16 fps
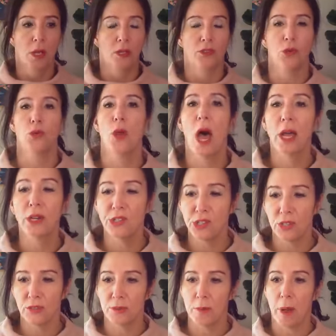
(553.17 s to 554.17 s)
So, not
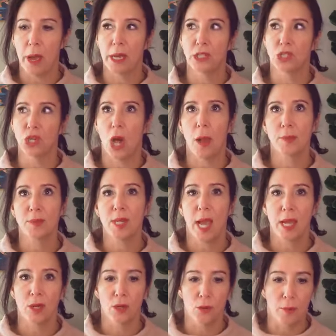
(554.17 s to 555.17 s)
just my job
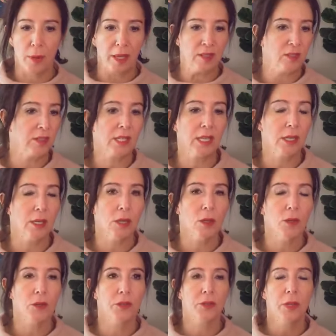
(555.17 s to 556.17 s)
title, my
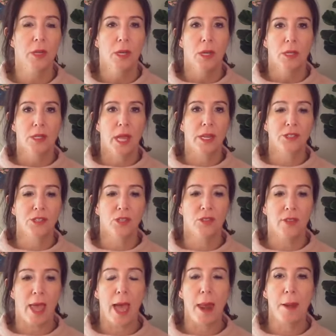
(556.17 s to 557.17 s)
skills, not
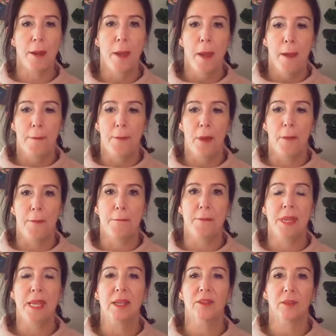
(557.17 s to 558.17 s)
just that, but
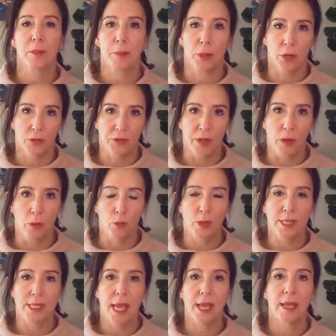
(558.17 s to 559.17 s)
me as a person.
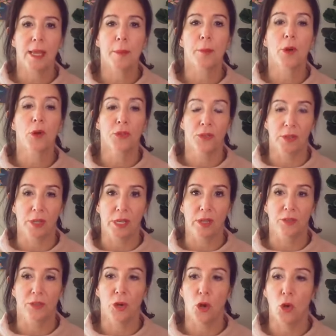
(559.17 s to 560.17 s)
We take it personally.
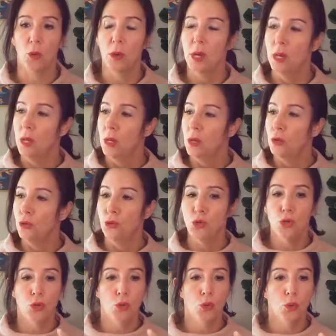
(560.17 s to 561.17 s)
So,
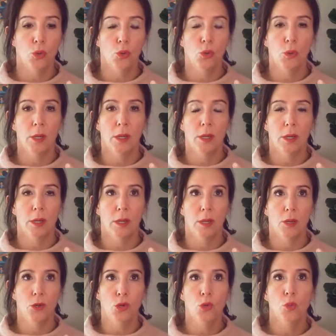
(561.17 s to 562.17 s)
new
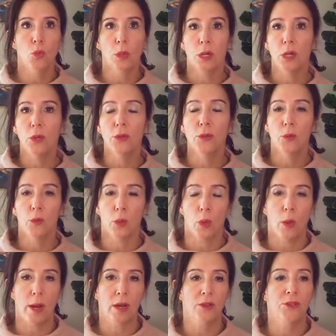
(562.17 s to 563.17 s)
new world
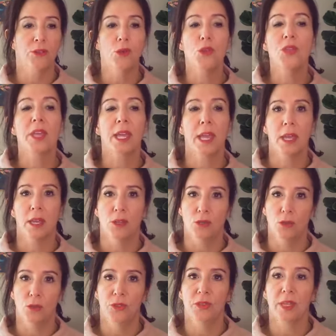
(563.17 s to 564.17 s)
requires new thinking and
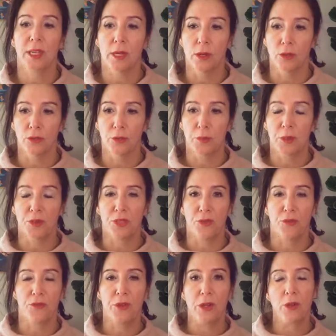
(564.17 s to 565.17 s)
new skills but the
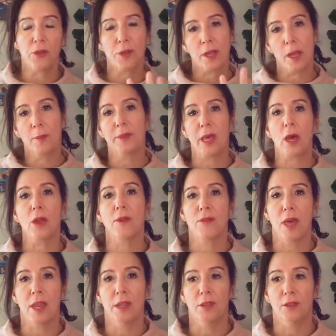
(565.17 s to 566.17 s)
fear that comes out of
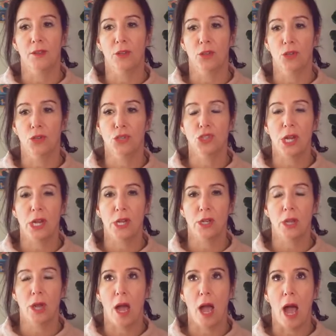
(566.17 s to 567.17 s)
that is you're cha-
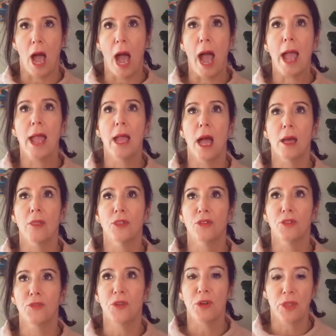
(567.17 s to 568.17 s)
i
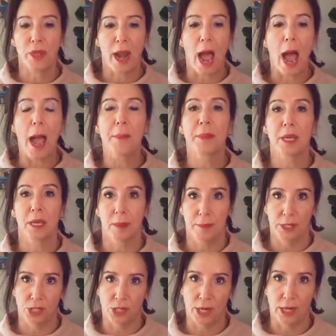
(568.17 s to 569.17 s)
there's a fear that i'm going to
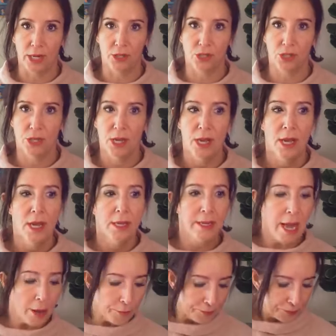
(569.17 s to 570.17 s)
be changed
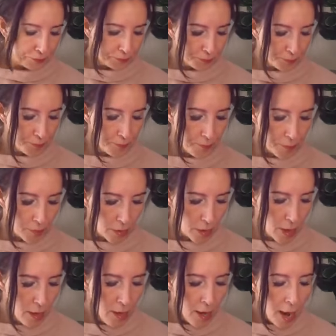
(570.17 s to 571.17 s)
now
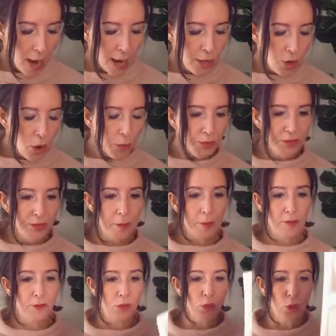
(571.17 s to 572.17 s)
i know what some
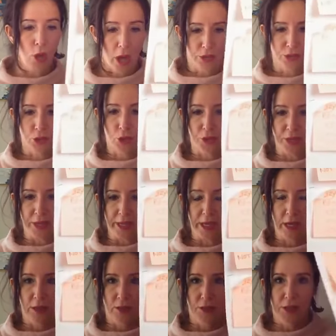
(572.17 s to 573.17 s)
of you logical
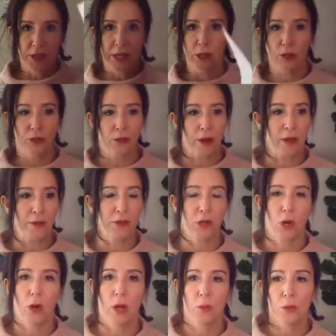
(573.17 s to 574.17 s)
think- thinkers are out there
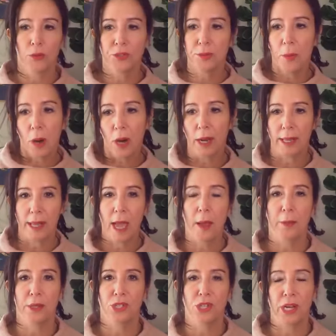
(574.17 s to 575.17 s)
going well Tamara
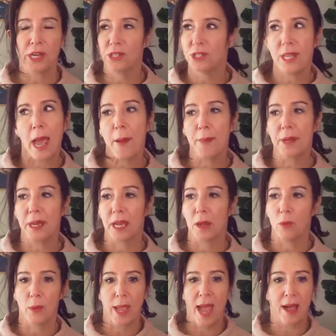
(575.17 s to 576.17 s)
yeah but change is happening
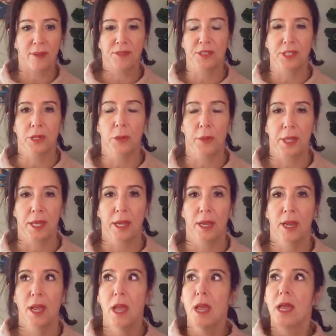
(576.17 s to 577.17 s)
and we have to deal with
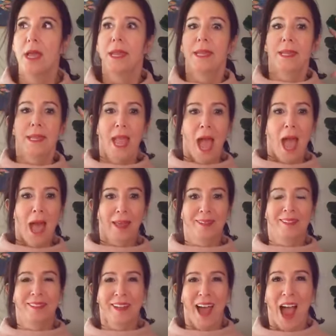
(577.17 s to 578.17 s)
it
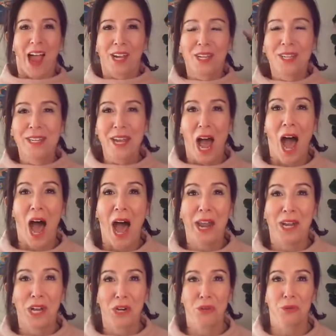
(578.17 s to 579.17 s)
Yes, I could
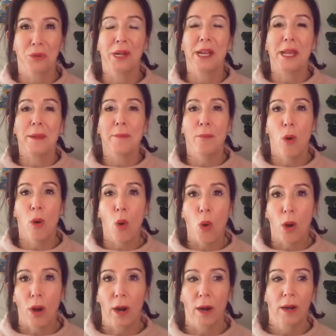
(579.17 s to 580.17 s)
not agree
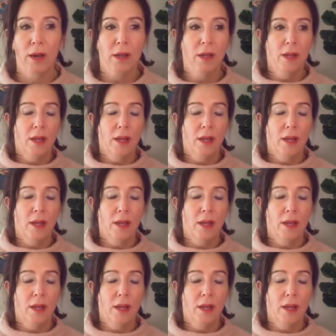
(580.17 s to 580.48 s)
more.